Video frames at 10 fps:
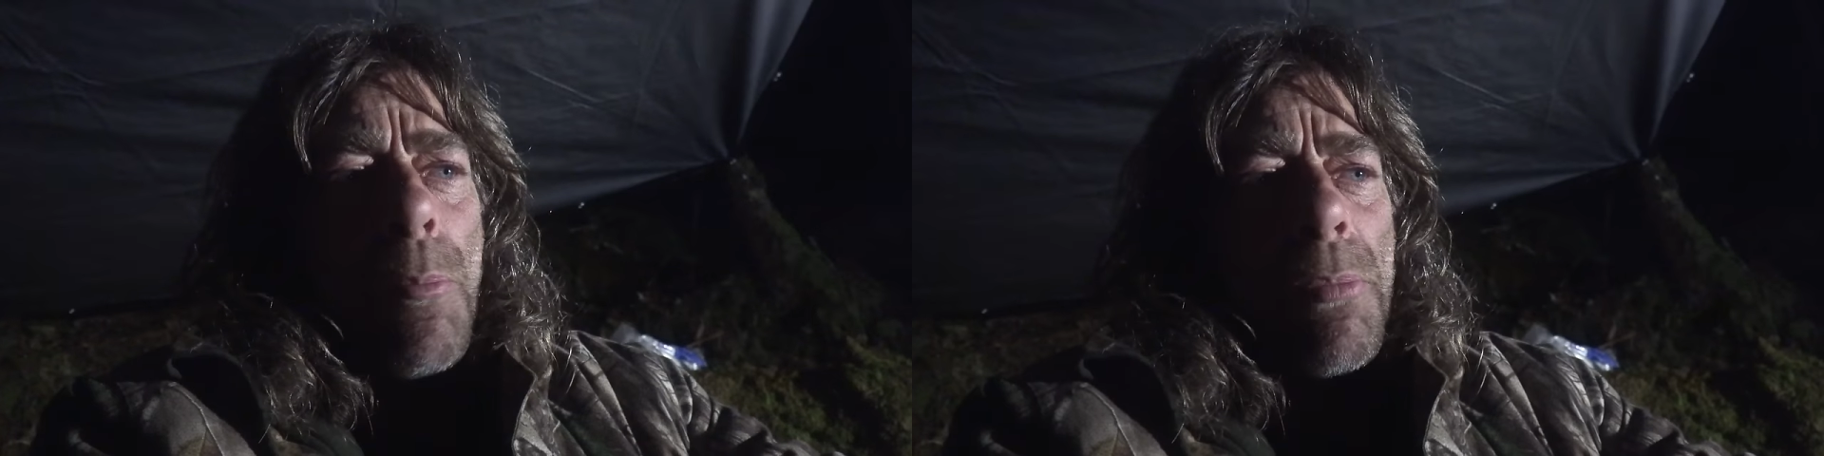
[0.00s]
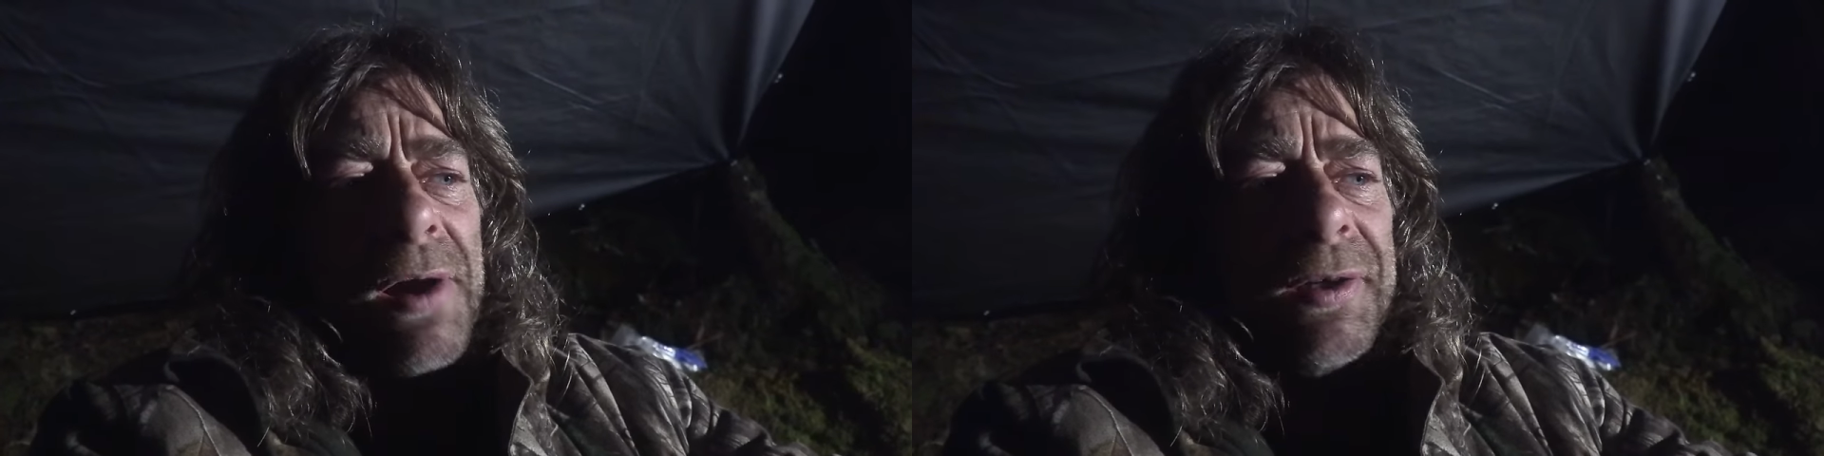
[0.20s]

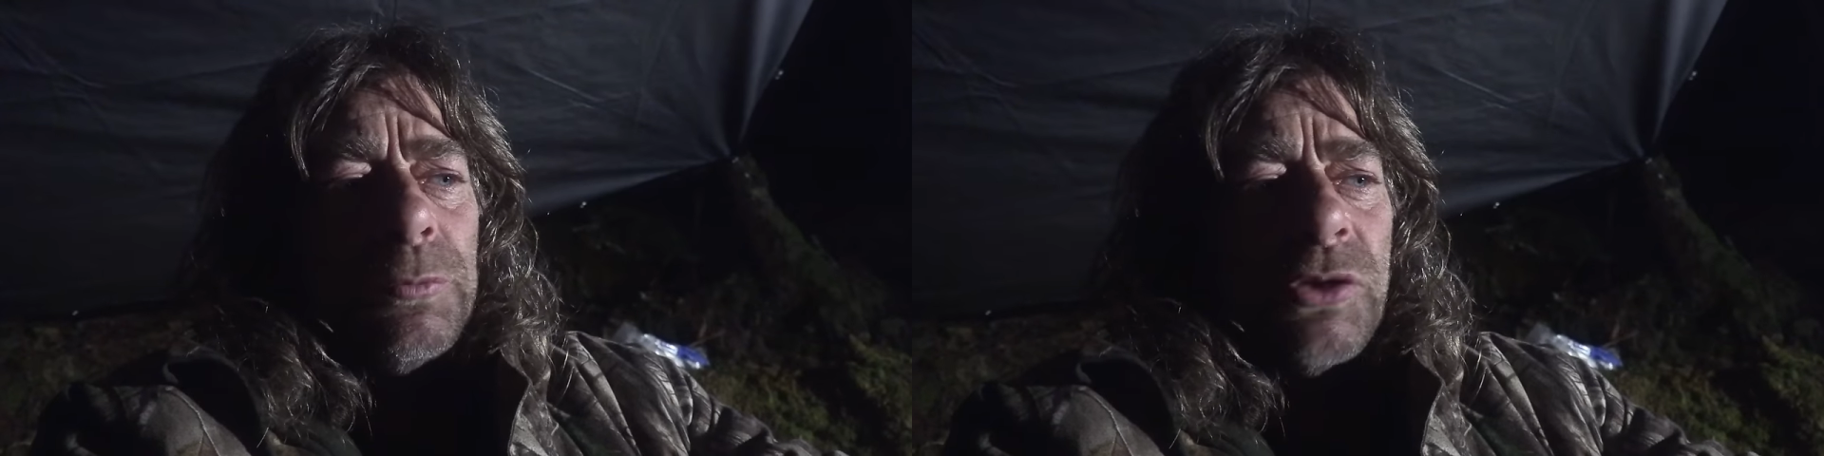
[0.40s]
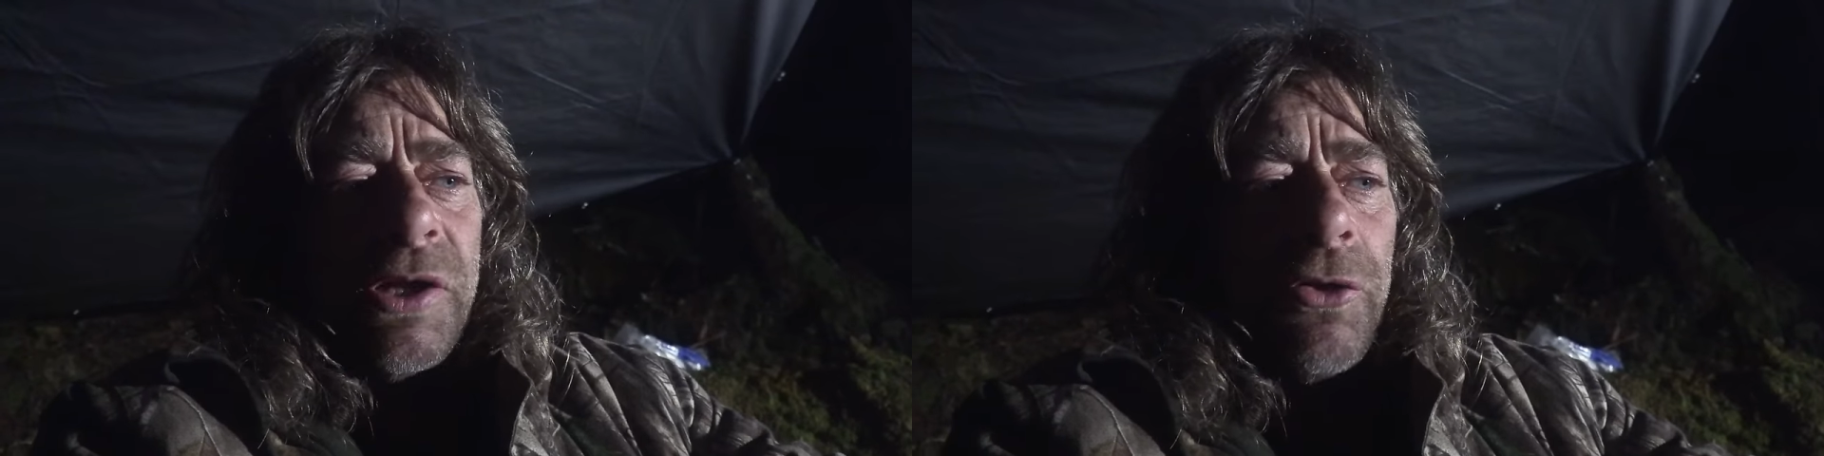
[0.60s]
But,
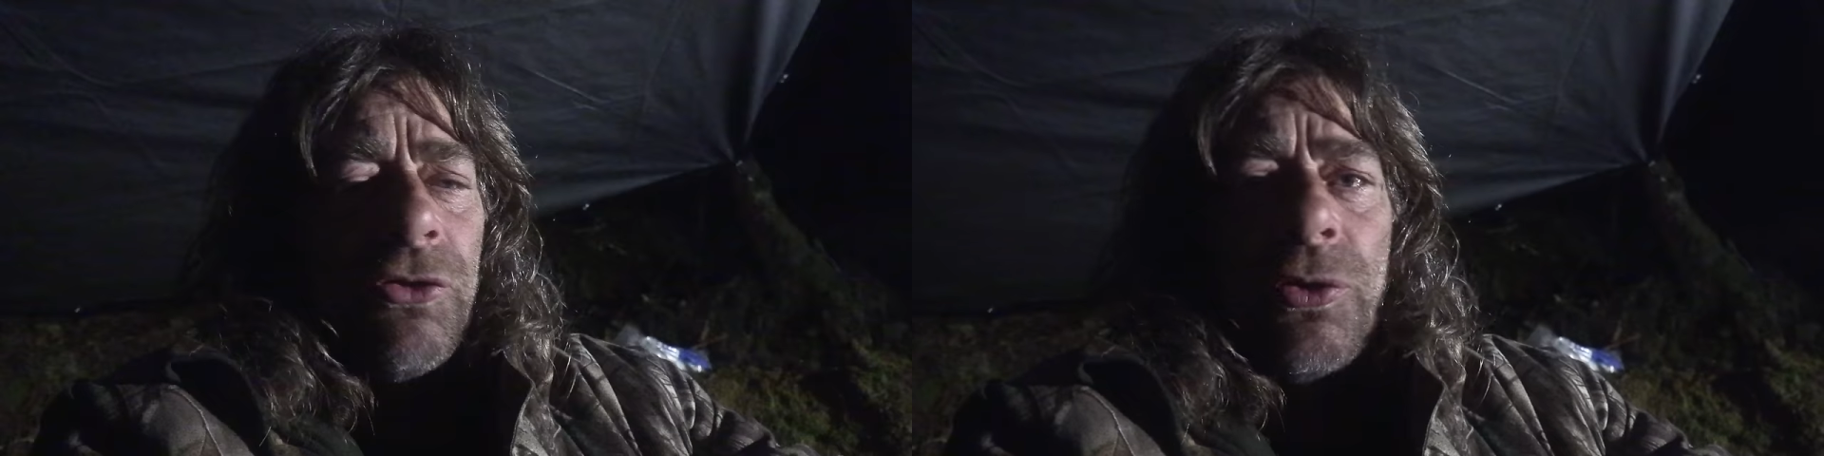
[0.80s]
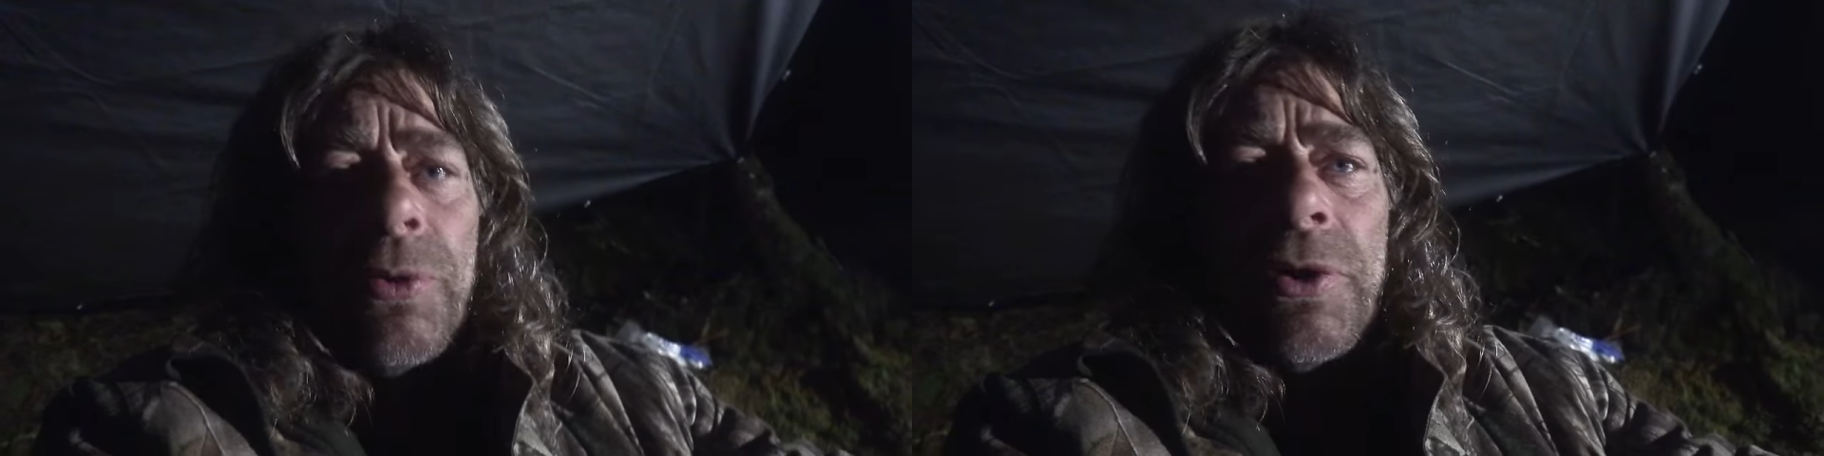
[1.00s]
well,
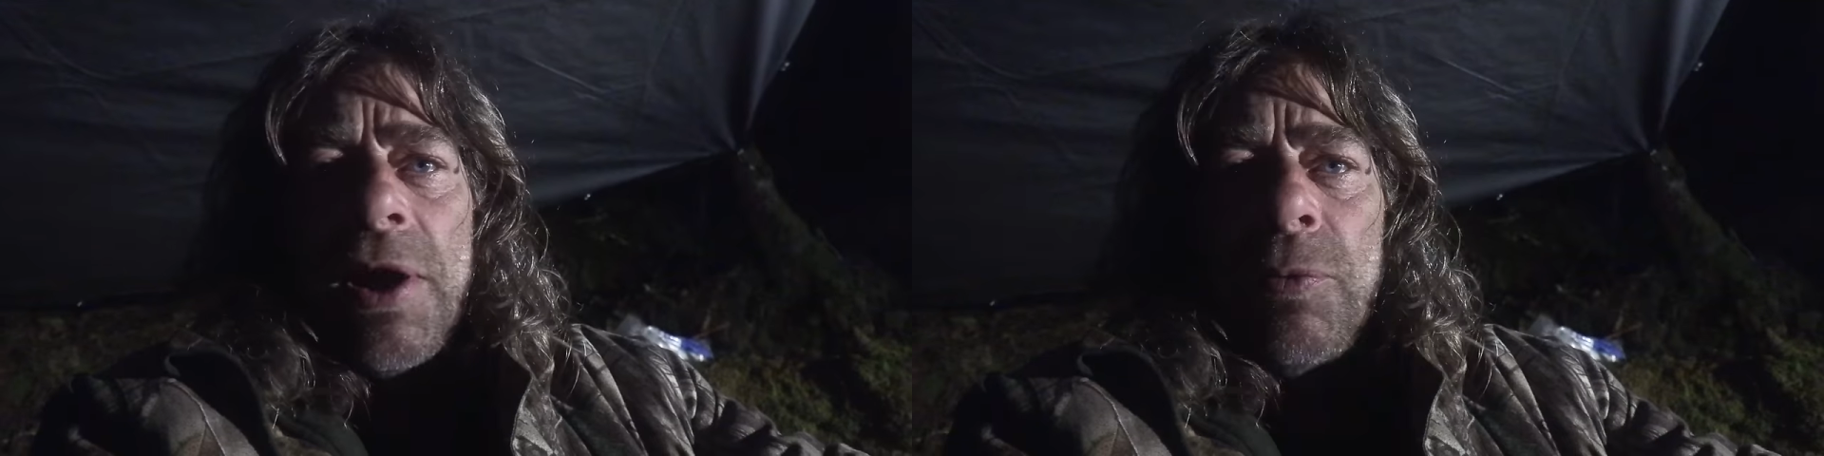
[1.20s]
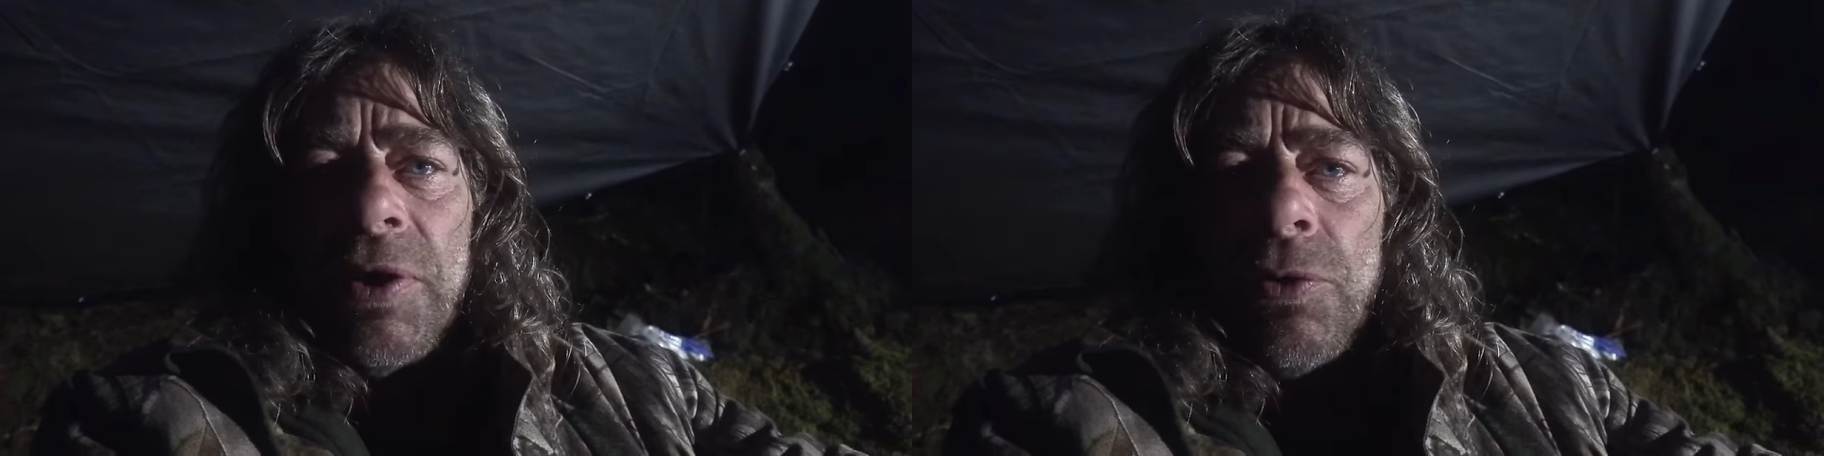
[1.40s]
Joe and
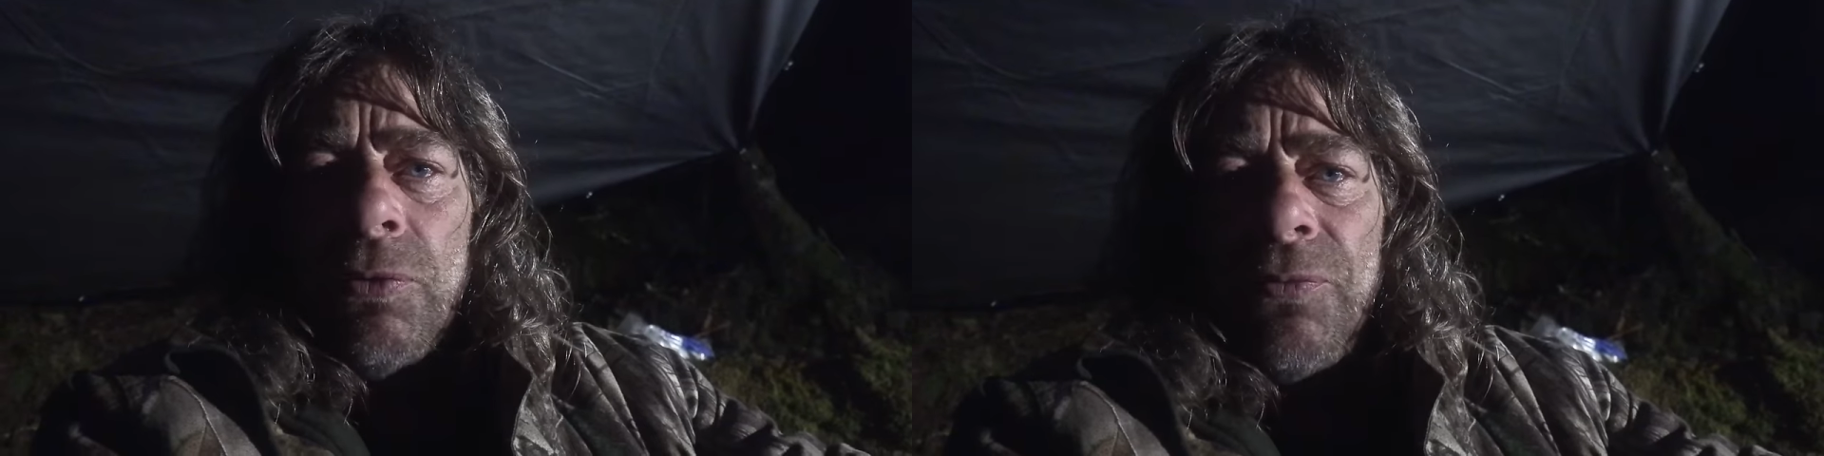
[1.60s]
I went out